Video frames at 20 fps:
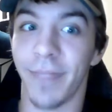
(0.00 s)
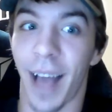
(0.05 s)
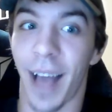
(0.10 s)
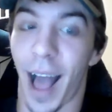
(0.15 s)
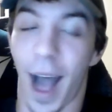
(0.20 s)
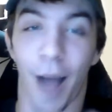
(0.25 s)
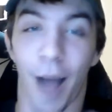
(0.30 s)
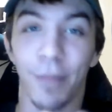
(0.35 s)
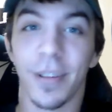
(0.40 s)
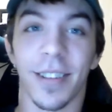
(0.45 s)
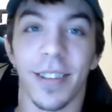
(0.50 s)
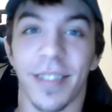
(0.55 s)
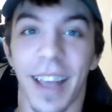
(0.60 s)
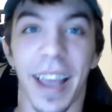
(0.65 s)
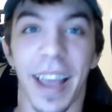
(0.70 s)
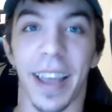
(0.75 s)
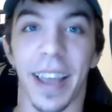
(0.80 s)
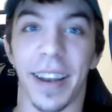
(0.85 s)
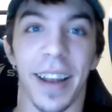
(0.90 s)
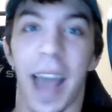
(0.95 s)
I'm just
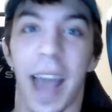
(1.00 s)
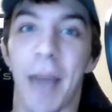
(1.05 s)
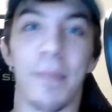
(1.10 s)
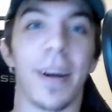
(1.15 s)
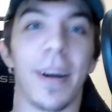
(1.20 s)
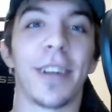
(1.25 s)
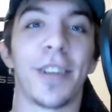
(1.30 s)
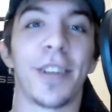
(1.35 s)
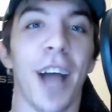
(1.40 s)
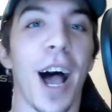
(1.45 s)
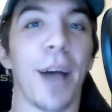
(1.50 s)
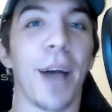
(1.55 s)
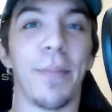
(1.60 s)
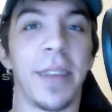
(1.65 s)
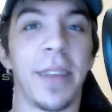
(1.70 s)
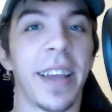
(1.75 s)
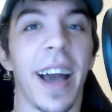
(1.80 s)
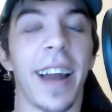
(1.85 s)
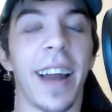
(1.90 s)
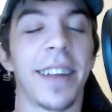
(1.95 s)
saying, at my job,
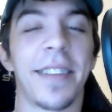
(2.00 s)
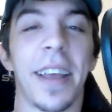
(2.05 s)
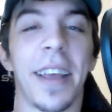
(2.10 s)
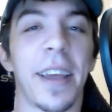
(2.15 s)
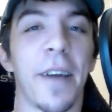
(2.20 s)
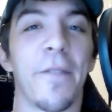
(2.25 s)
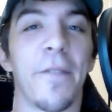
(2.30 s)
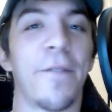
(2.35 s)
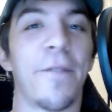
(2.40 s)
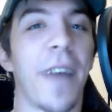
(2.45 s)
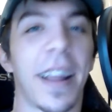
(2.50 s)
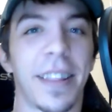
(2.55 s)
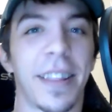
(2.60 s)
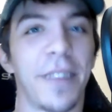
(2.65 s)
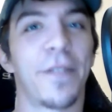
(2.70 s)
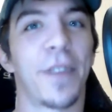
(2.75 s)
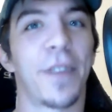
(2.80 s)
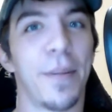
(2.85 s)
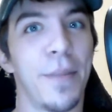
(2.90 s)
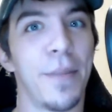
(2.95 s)
you gotta take
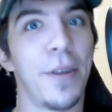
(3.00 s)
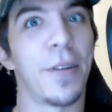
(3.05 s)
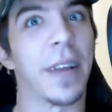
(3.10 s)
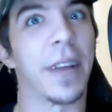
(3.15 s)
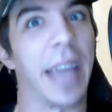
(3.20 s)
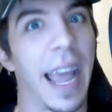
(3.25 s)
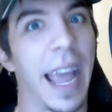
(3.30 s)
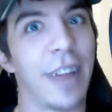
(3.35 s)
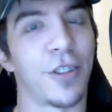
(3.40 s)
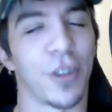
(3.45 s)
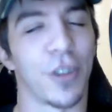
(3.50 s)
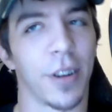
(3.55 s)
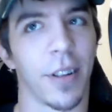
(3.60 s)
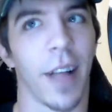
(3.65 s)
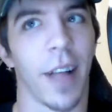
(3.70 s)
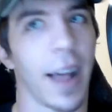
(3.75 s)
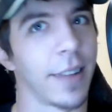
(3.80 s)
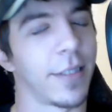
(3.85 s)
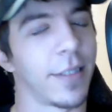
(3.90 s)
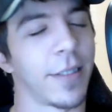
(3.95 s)
effective communication
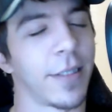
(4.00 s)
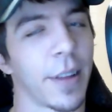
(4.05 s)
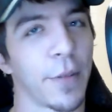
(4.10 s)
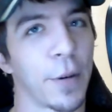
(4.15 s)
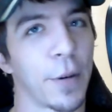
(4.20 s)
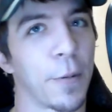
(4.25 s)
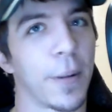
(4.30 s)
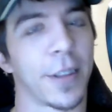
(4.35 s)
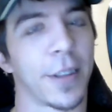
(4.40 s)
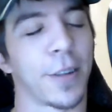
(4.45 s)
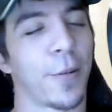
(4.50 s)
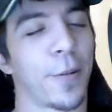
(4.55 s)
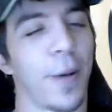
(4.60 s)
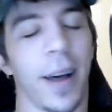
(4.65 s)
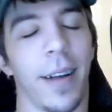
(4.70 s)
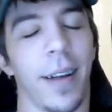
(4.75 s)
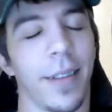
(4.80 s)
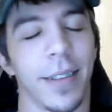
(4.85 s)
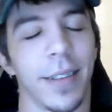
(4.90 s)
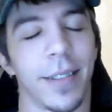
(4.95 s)
classes every once in a
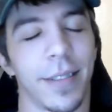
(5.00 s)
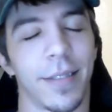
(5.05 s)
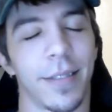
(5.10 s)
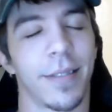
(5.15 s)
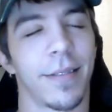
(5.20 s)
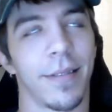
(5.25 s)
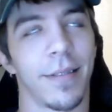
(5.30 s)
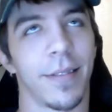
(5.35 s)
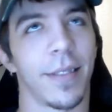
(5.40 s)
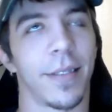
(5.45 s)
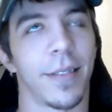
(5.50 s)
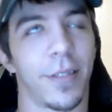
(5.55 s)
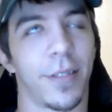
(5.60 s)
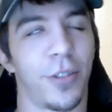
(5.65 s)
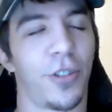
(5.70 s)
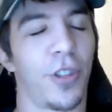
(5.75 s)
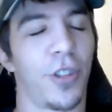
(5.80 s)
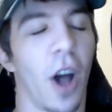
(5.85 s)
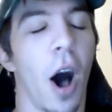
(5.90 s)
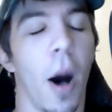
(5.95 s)
while. It's
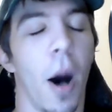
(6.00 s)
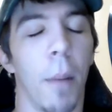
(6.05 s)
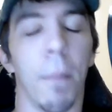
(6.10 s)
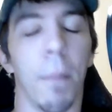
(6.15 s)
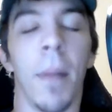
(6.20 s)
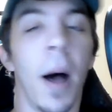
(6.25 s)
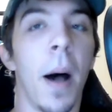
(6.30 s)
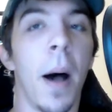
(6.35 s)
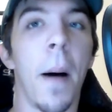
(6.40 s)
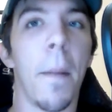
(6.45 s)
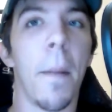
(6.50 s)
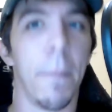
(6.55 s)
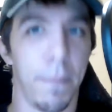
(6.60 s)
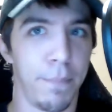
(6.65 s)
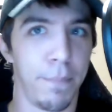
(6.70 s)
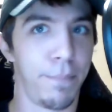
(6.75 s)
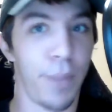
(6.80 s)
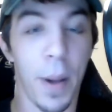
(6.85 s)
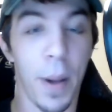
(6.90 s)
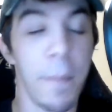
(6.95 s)
dumb.
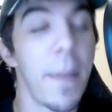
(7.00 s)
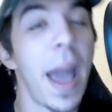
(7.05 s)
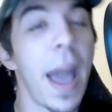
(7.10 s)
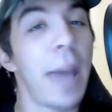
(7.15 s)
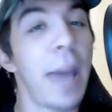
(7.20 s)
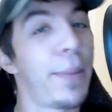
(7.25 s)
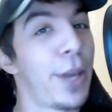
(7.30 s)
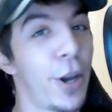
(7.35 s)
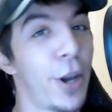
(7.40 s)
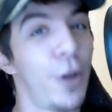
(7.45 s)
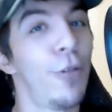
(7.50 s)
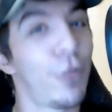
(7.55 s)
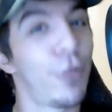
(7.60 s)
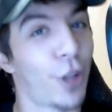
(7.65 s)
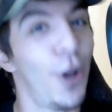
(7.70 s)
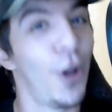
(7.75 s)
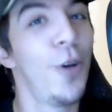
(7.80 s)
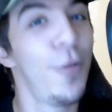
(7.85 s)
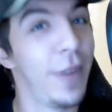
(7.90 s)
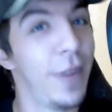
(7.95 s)
But maybe who's
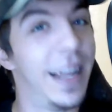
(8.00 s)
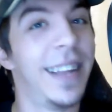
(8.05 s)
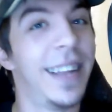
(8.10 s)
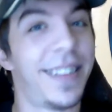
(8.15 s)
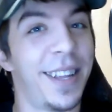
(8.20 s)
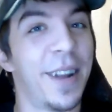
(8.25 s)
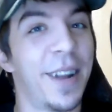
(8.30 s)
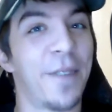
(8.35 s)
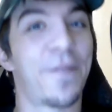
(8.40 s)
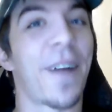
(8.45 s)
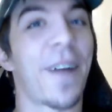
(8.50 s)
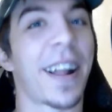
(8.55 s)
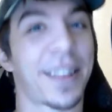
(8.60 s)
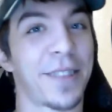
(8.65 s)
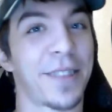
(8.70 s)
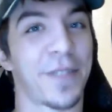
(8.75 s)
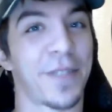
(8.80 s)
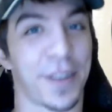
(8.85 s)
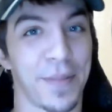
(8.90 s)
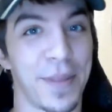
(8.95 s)
who needs an
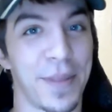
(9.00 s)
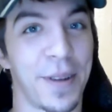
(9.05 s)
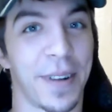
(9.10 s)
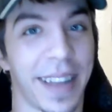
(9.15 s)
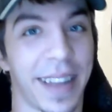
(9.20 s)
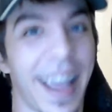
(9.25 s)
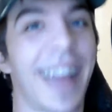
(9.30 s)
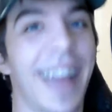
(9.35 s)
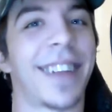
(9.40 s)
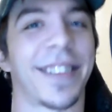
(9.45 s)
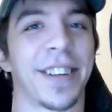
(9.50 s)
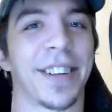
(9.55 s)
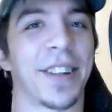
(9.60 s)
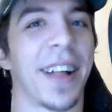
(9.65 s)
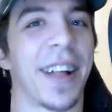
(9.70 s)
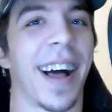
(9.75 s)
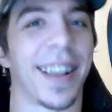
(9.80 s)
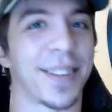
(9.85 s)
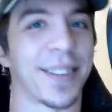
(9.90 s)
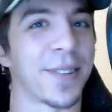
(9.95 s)
effective communication
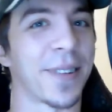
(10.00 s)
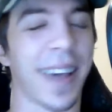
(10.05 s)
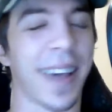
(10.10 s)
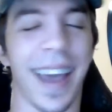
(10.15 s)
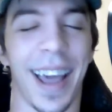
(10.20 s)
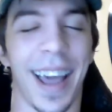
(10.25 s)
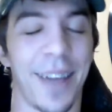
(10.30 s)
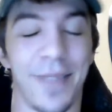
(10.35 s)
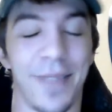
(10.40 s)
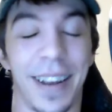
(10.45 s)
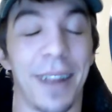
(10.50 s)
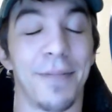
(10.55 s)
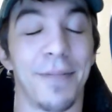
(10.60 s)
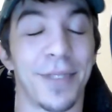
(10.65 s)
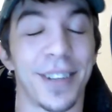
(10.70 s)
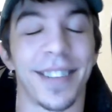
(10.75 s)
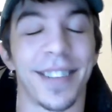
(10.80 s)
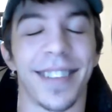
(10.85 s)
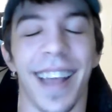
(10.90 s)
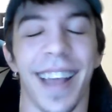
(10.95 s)
class, okay? I mean, I'm
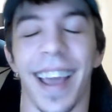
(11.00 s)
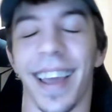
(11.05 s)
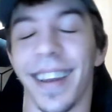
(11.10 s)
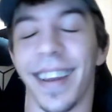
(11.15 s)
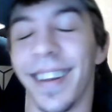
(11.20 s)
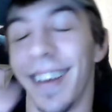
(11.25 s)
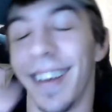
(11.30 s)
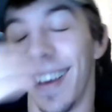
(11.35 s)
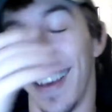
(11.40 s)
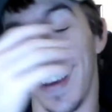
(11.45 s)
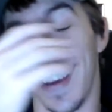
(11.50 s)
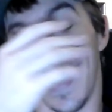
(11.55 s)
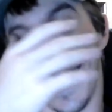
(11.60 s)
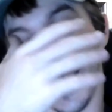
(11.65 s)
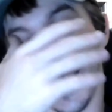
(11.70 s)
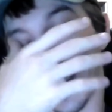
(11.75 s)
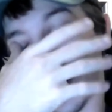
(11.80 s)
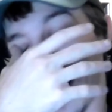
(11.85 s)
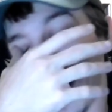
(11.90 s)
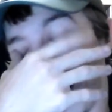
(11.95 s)
just saying.
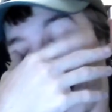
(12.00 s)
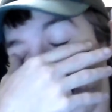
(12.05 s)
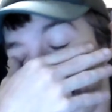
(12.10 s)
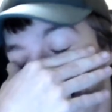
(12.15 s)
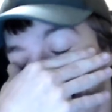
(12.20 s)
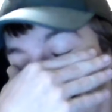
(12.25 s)
This guy...